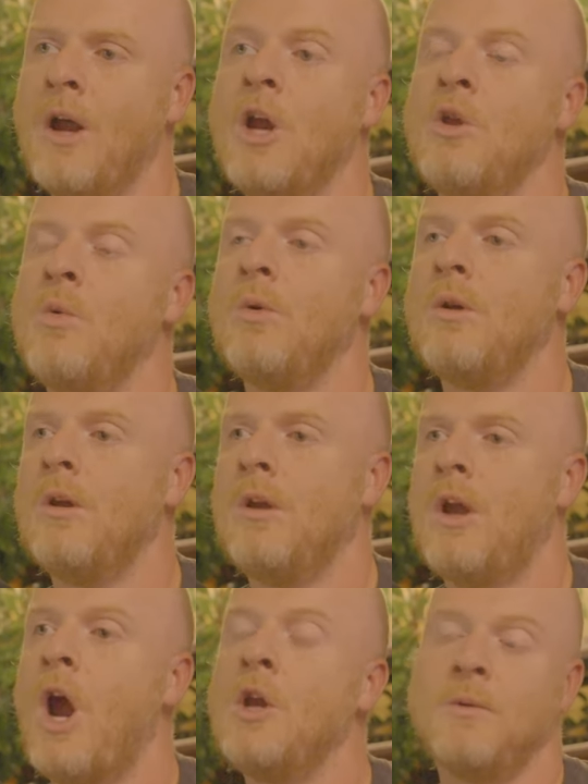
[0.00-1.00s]
Are you,
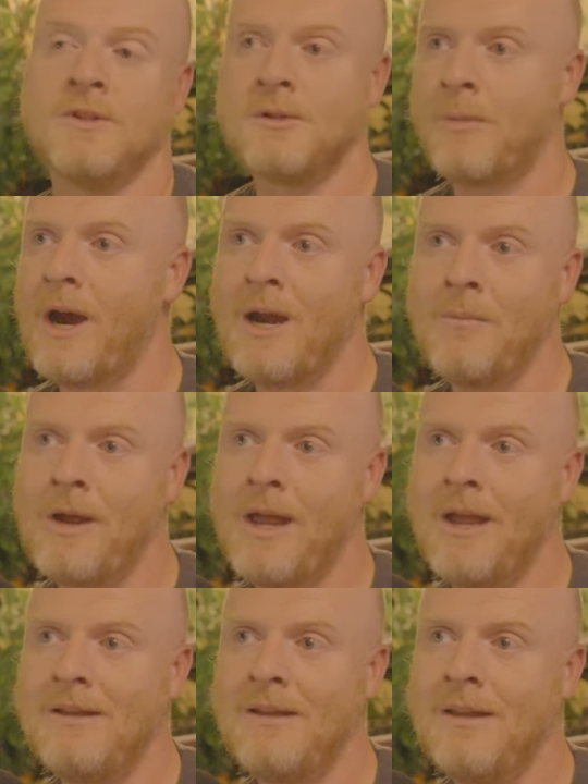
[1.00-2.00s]
are you inspired by
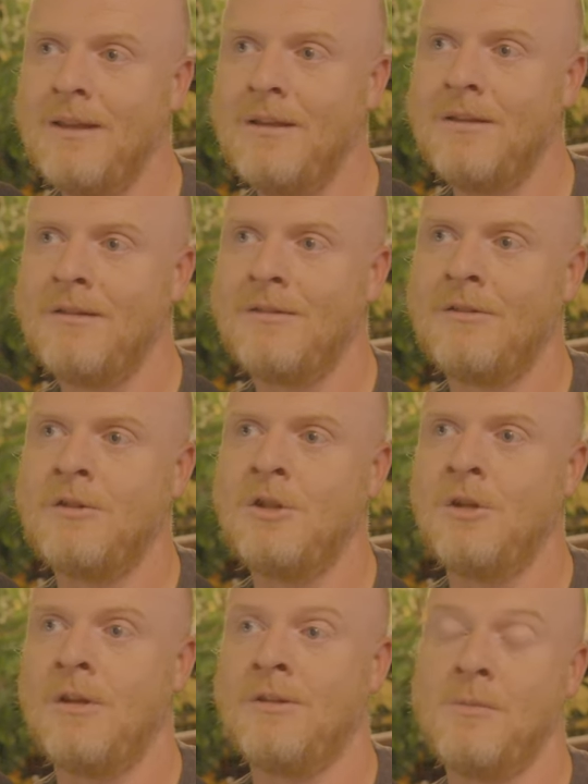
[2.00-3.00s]
ideas? Do
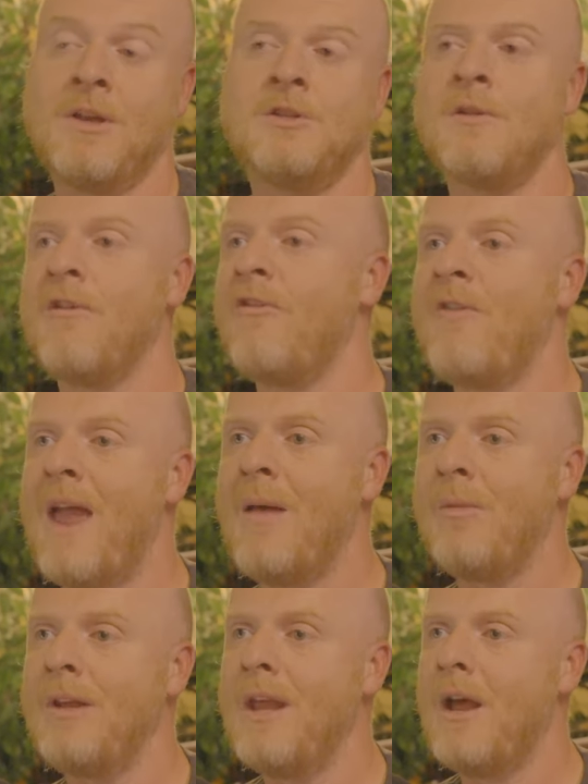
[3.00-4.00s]
you, is it because you have a
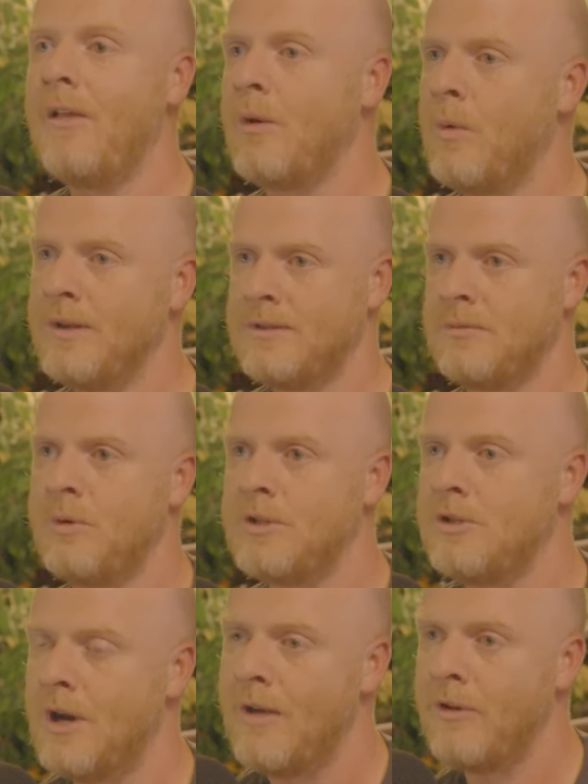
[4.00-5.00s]
family now? Like what's, what's
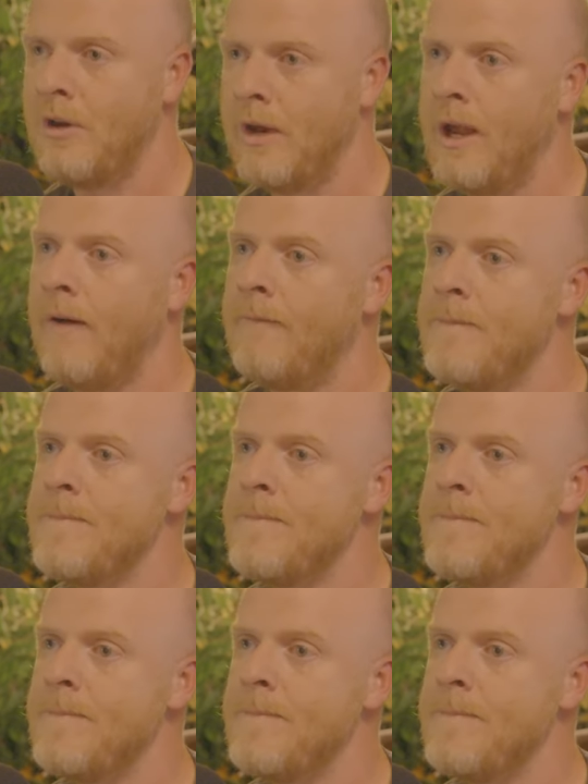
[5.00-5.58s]
driving you now?